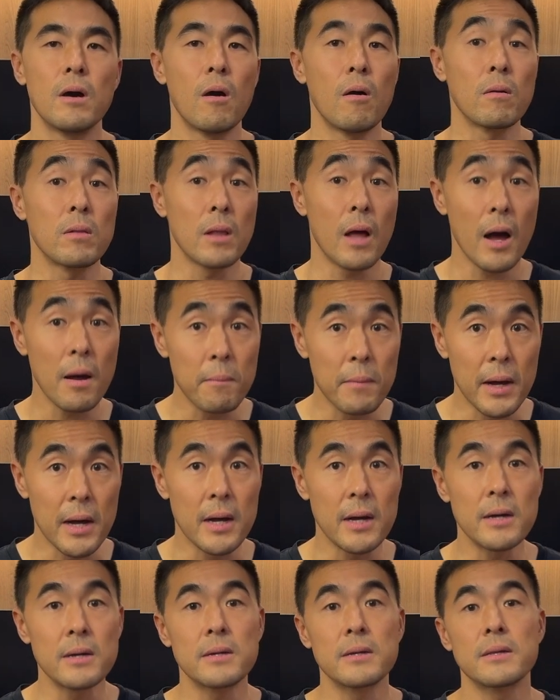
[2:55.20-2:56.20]

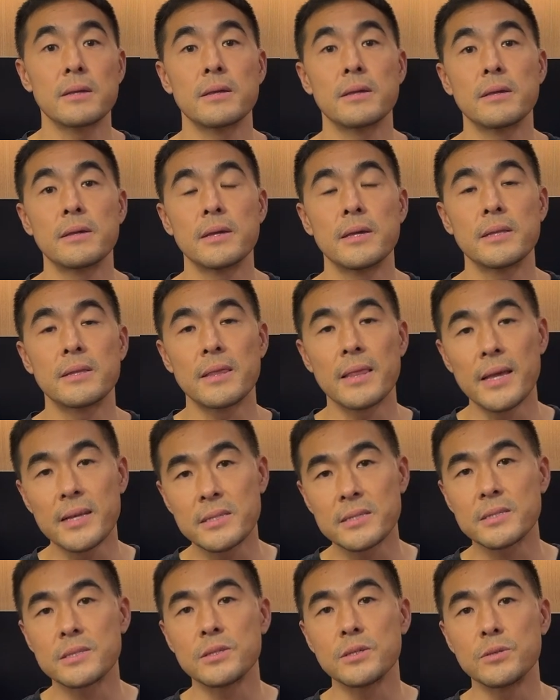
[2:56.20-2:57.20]
Ollama, it
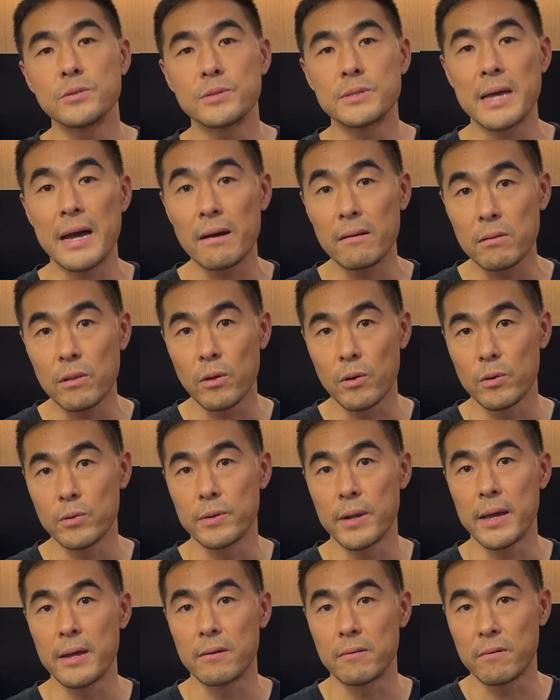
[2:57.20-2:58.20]
lets you
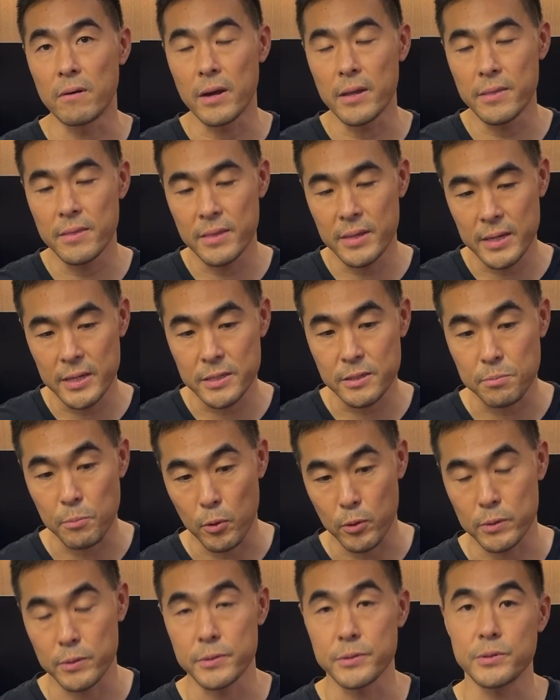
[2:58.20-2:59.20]
download and run these
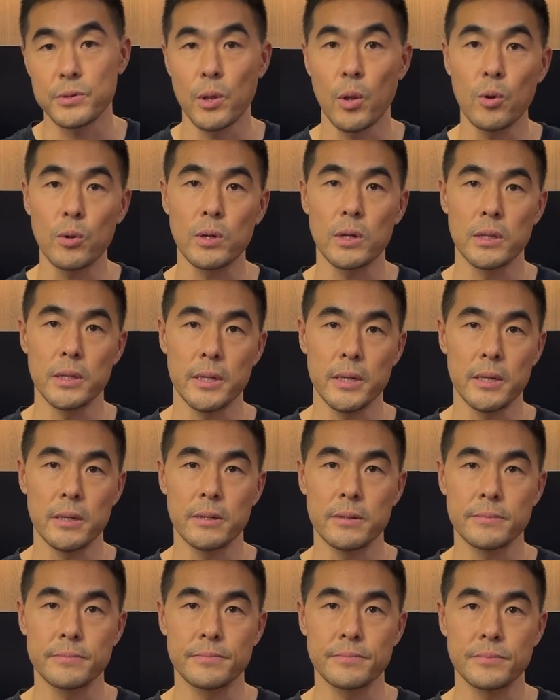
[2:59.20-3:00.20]
models locally.
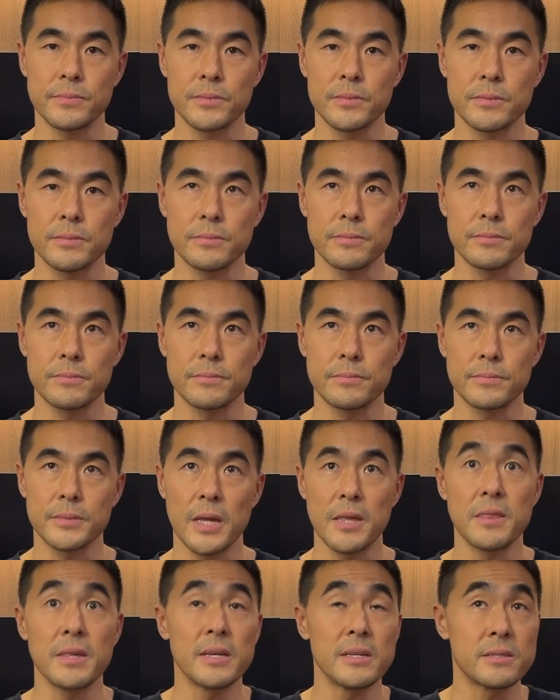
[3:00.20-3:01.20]

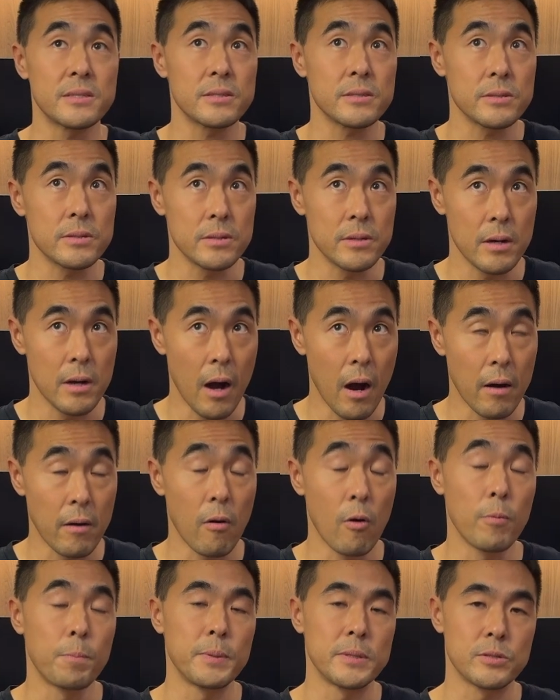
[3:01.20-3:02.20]
These
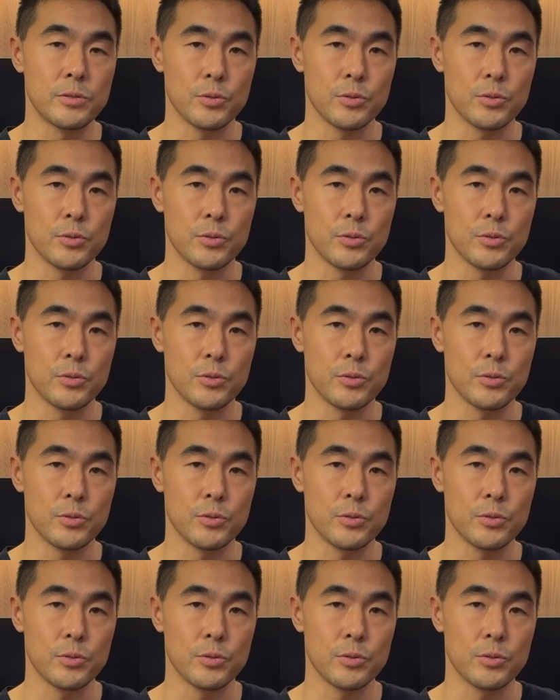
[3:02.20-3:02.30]
are open